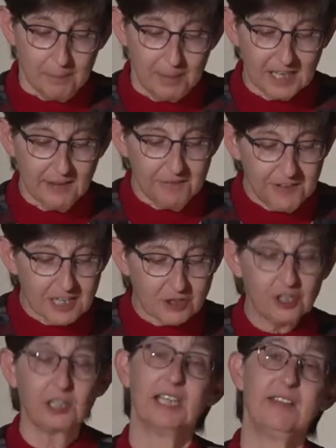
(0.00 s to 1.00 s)
but
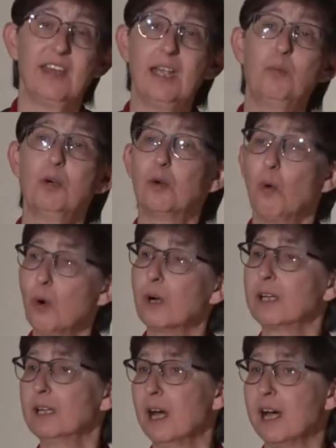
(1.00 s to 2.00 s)
eventually they would
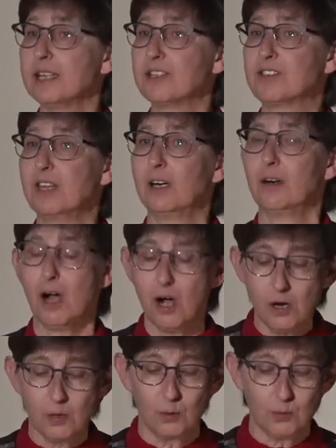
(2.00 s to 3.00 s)
organize their
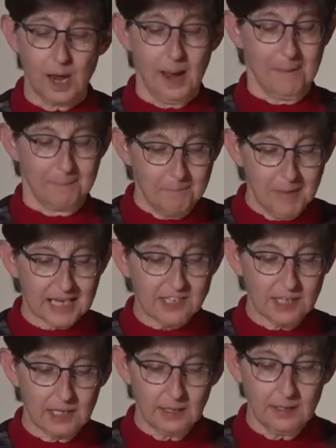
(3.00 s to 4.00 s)
own
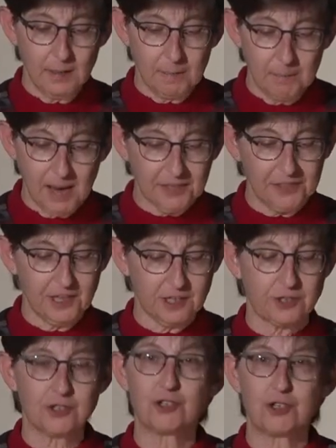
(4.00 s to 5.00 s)
Mexican
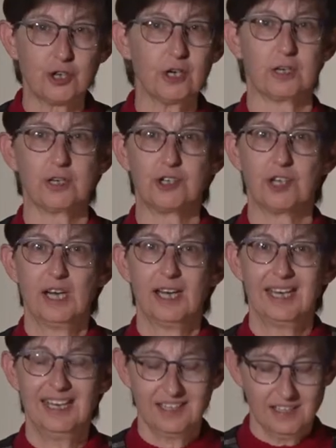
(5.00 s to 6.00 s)
Methodist Church
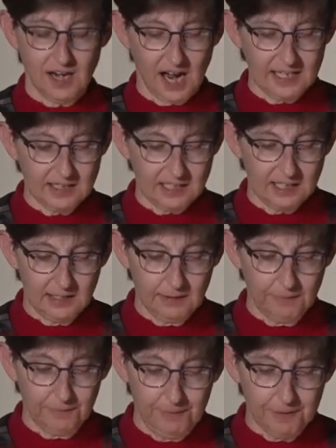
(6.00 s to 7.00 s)
in
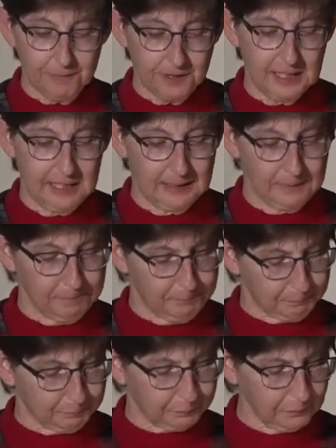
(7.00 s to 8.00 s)
1915.
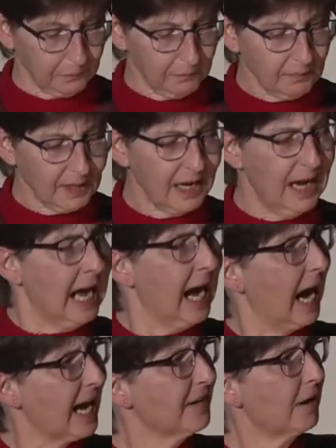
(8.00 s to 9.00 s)

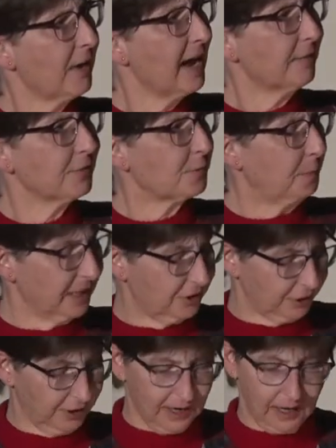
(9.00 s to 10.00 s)
I don't have his
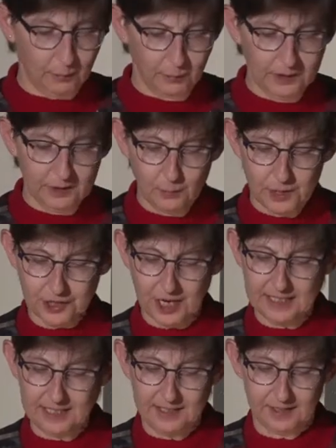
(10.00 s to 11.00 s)
picture, and I really wish I
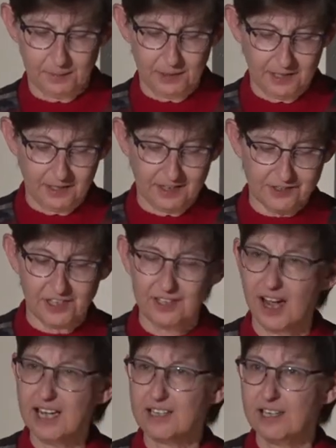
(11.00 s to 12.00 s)
did, because in
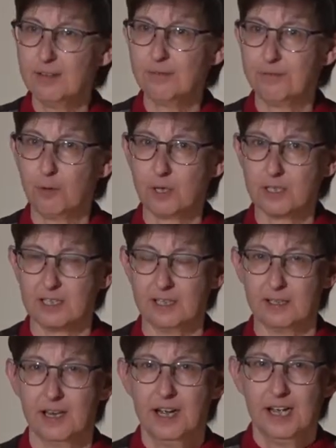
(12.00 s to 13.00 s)

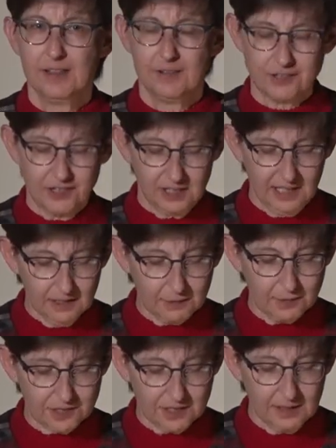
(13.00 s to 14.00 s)
1914, there's an
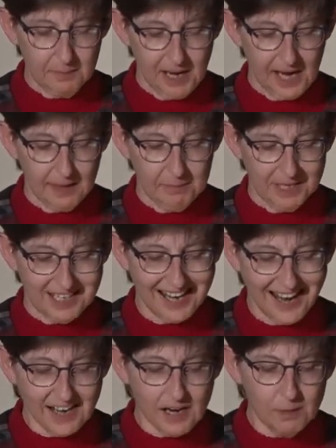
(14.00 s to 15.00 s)
interesting man,
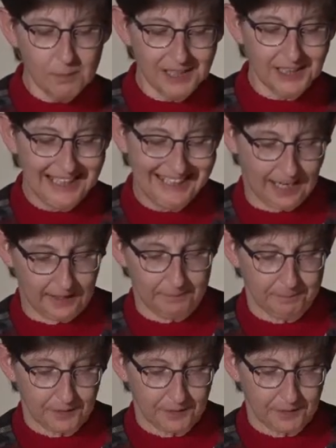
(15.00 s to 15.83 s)
Mateo Molina.